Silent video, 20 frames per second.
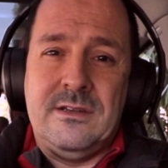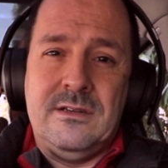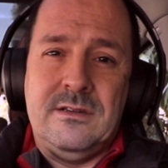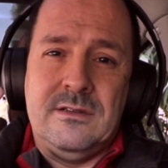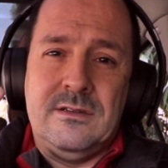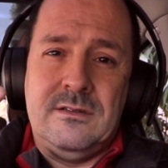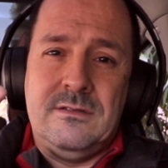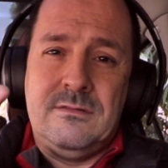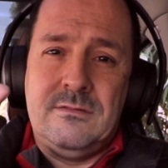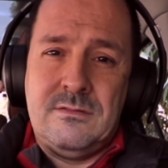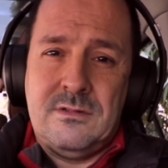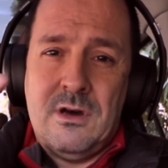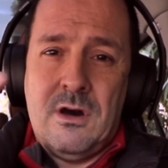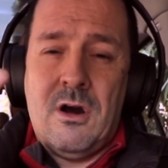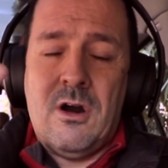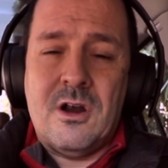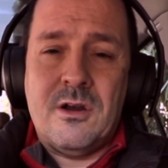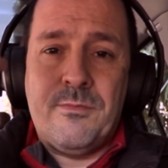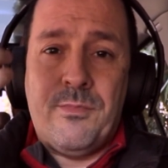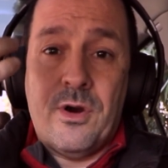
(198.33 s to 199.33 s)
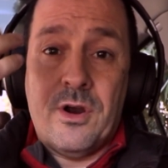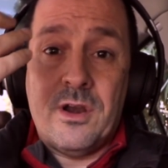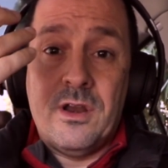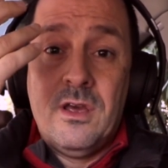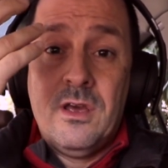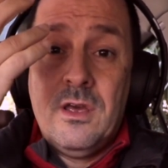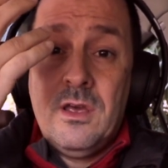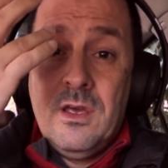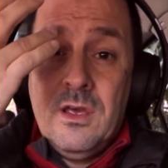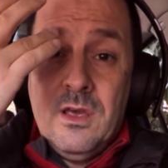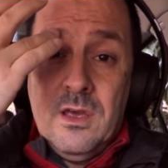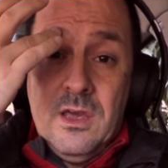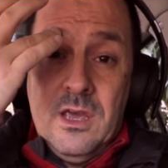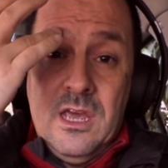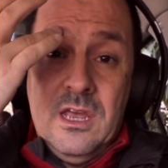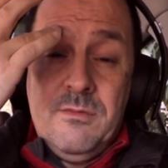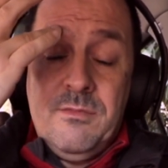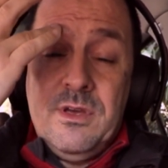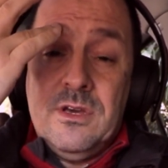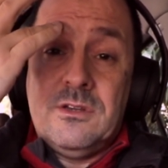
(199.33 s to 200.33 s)
the the hard part,
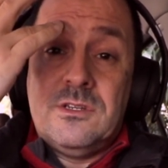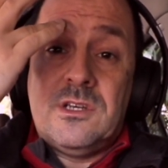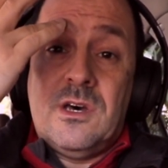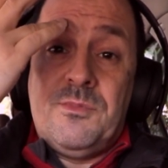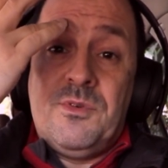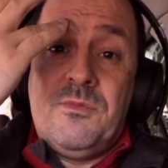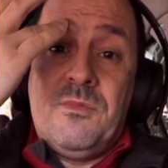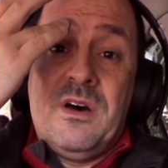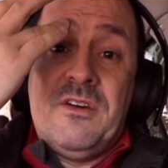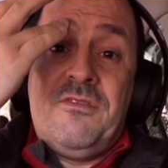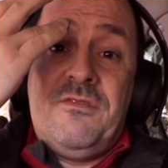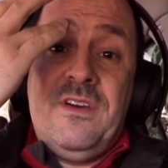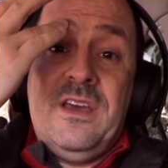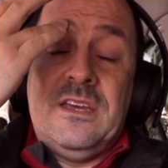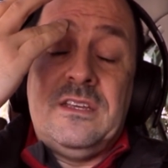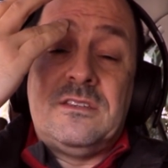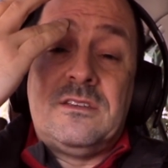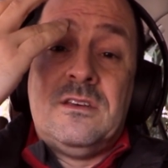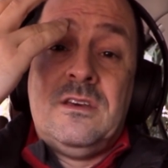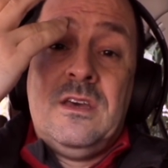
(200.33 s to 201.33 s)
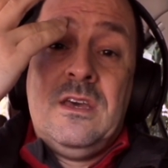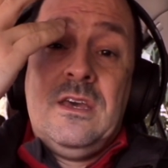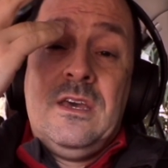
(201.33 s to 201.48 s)
hit me on top of my face.